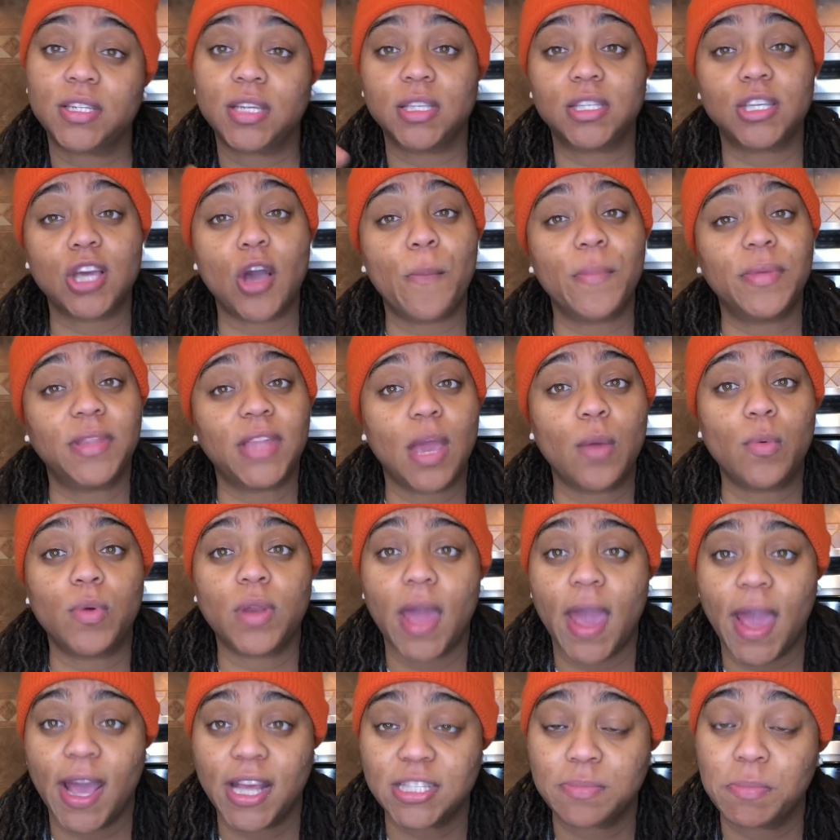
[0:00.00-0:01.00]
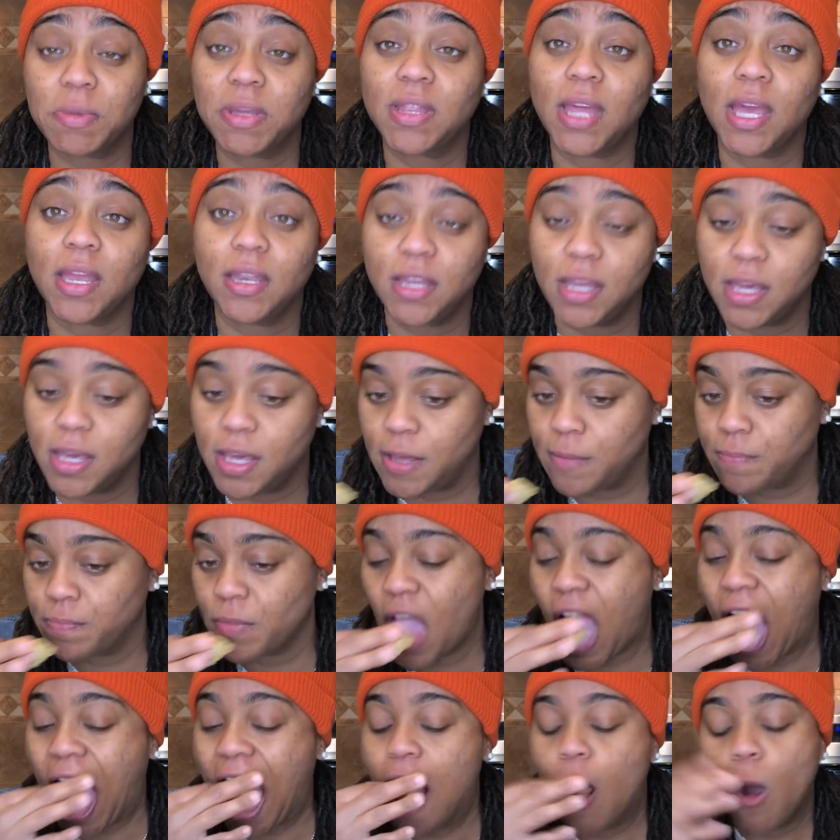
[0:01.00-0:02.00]
told me they would ask me, they did.
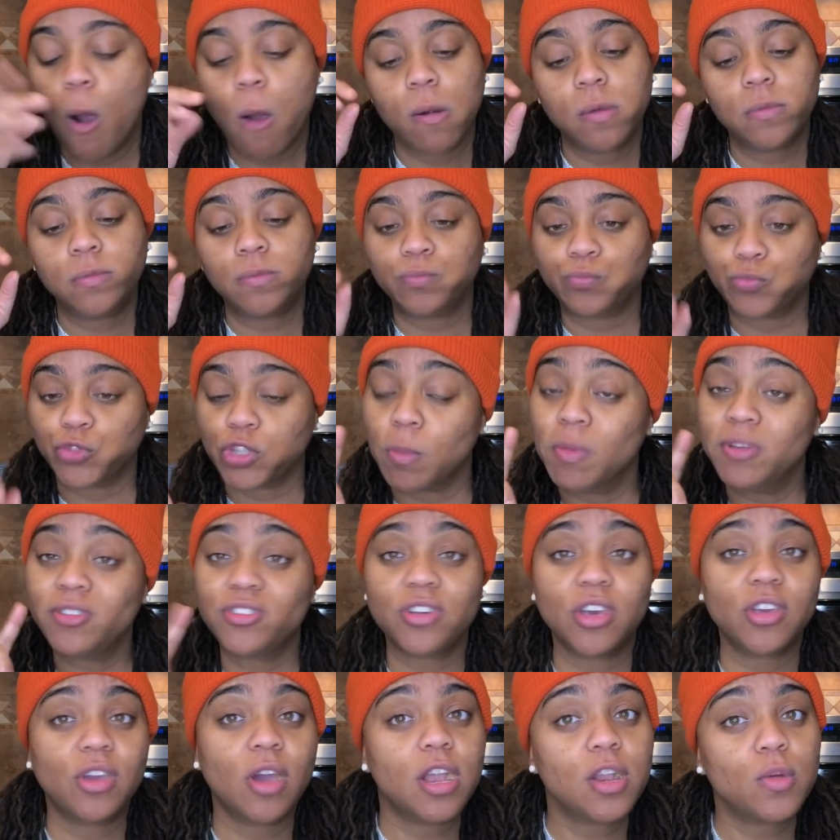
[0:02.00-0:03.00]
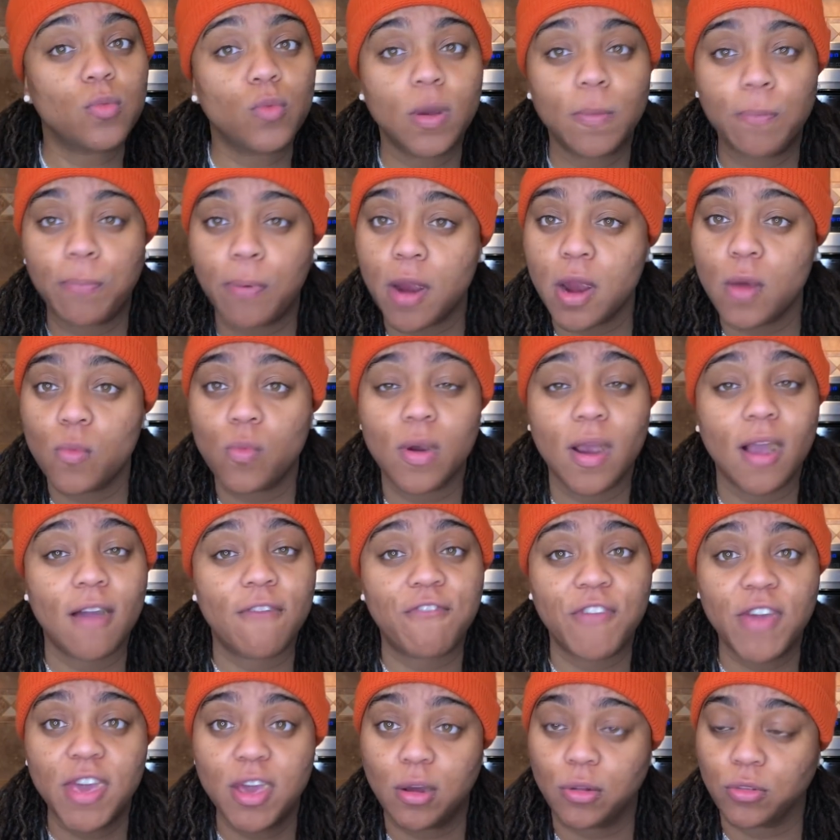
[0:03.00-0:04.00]
Let me tell y'all the one part where I
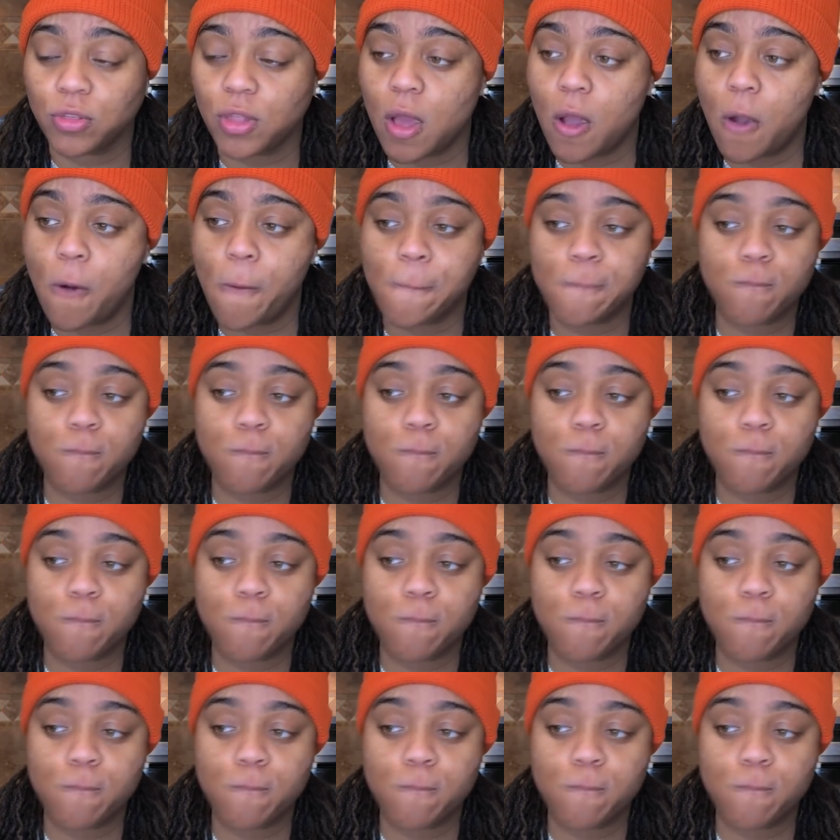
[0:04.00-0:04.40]
failed, though.